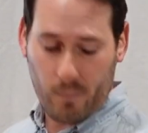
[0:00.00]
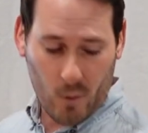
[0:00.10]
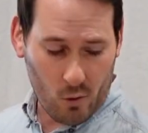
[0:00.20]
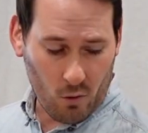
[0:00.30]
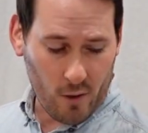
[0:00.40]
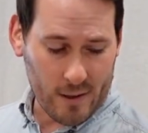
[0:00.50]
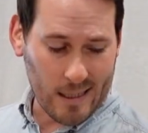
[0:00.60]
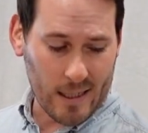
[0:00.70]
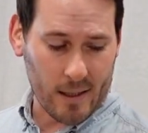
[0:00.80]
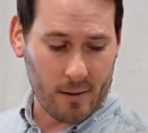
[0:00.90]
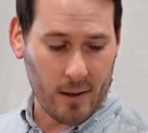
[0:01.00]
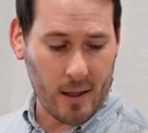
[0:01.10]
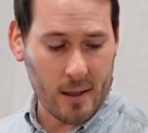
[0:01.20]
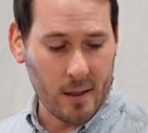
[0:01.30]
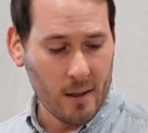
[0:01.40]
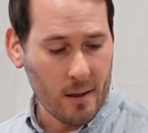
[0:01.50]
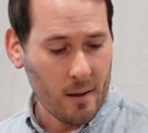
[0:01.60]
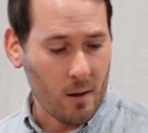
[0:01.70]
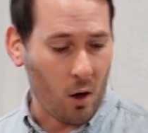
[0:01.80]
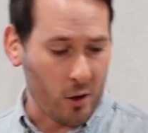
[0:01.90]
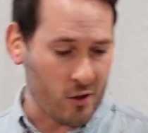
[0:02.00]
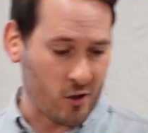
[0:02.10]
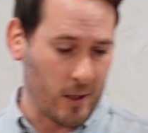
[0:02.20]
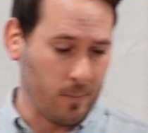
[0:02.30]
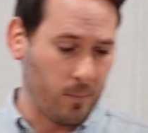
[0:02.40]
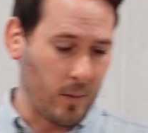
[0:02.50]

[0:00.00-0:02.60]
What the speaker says: who wrote the Iliad, the Odyssey,